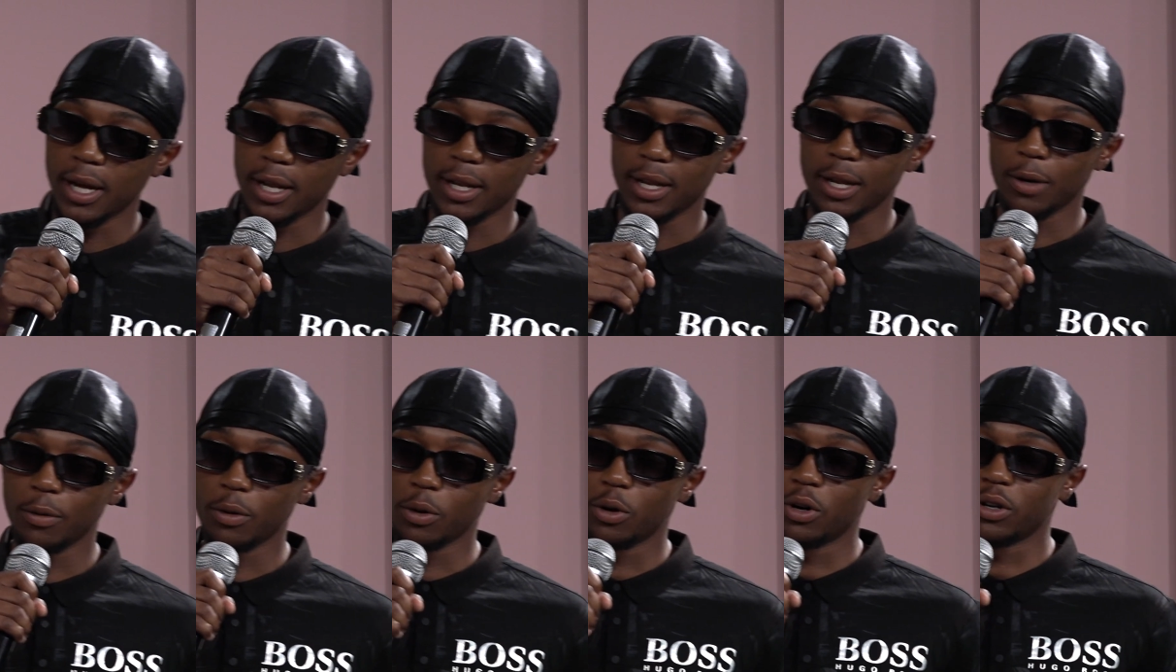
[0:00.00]
And
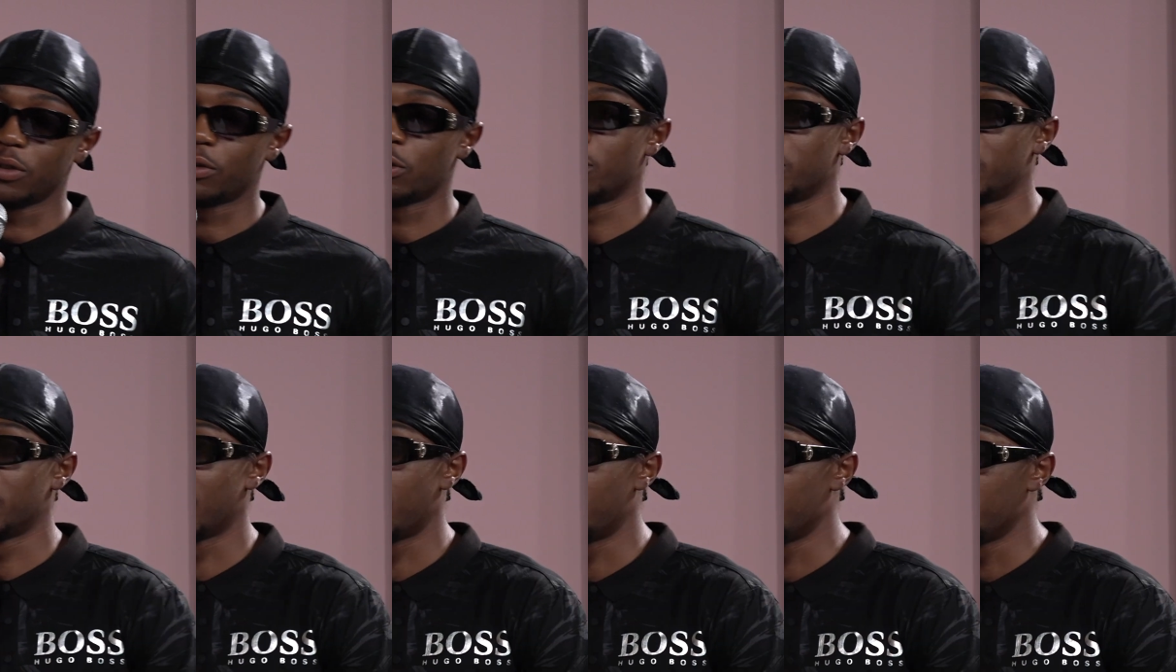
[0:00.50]
then we got from
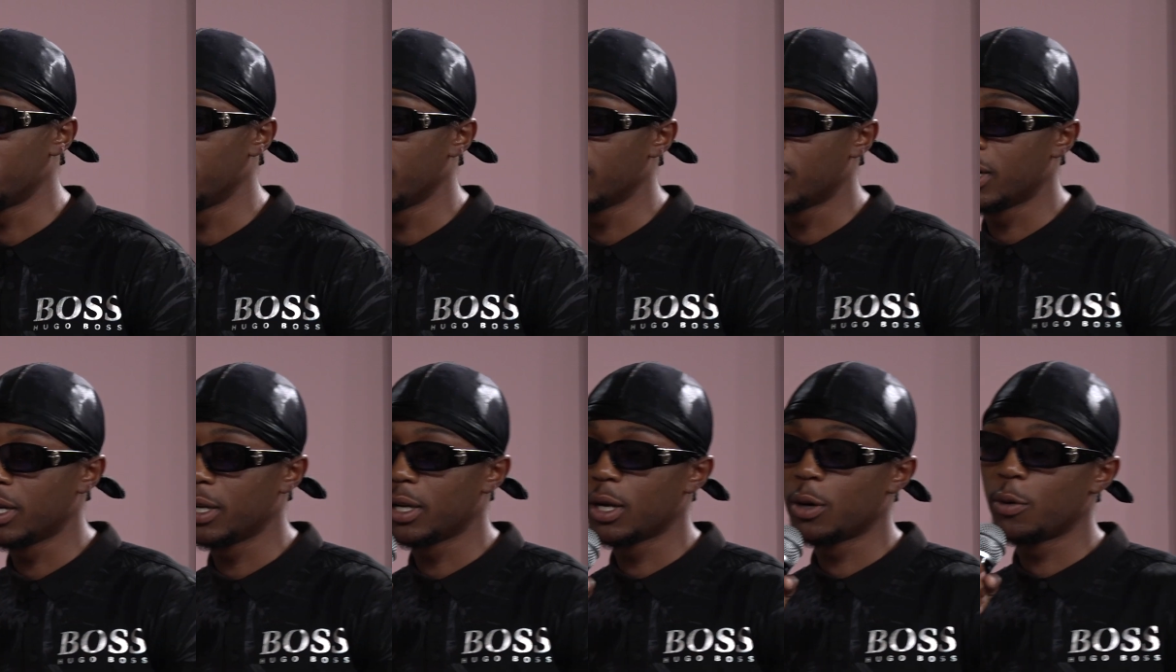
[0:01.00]
Zambia,
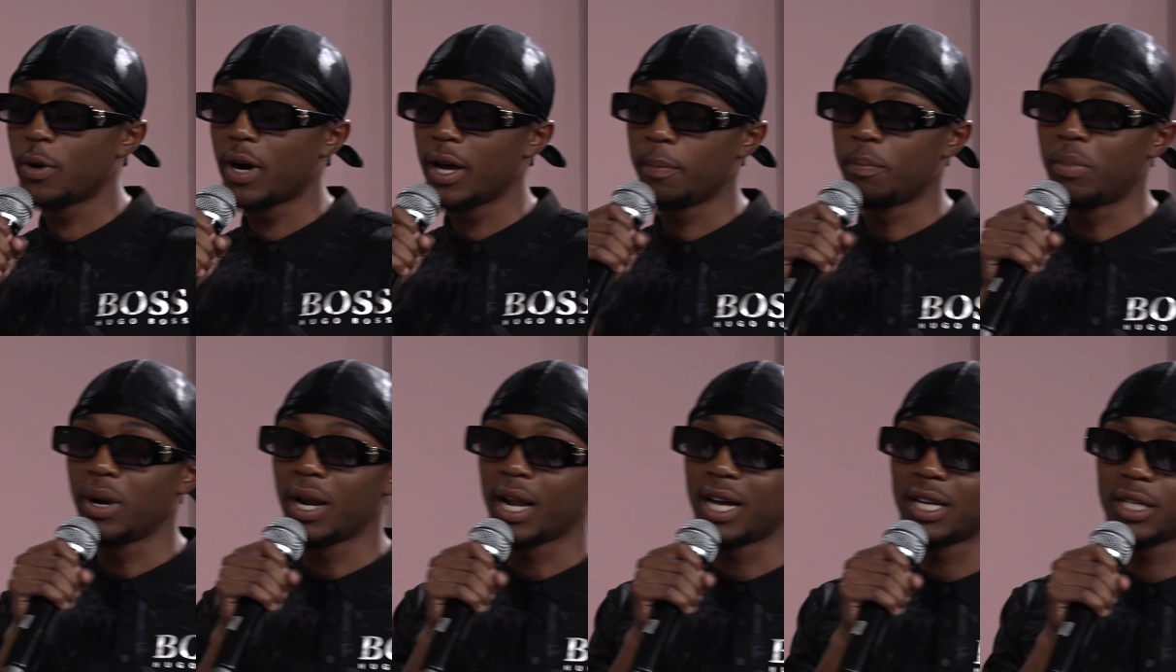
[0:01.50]
you know, A+,
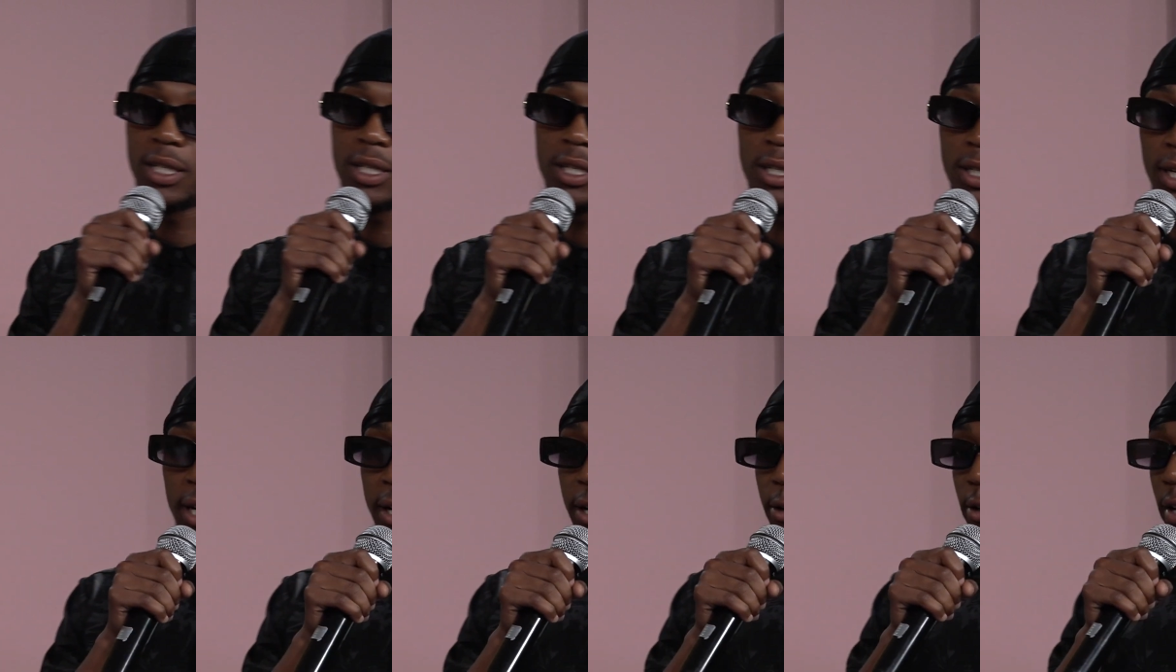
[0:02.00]

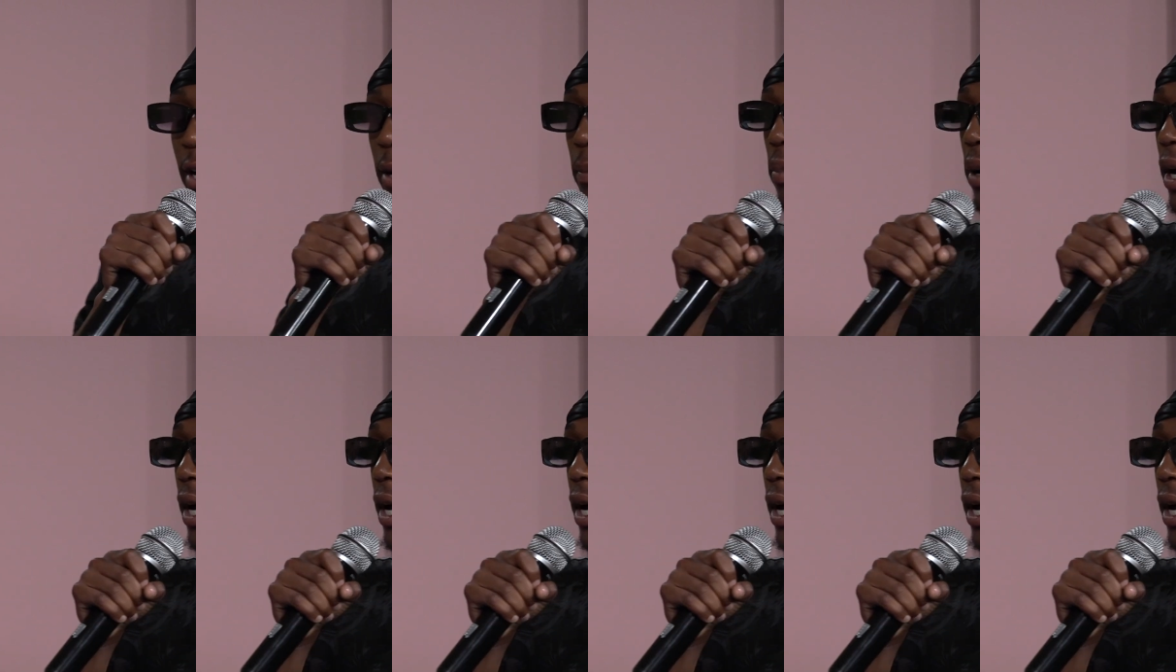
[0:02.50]
shout out A+,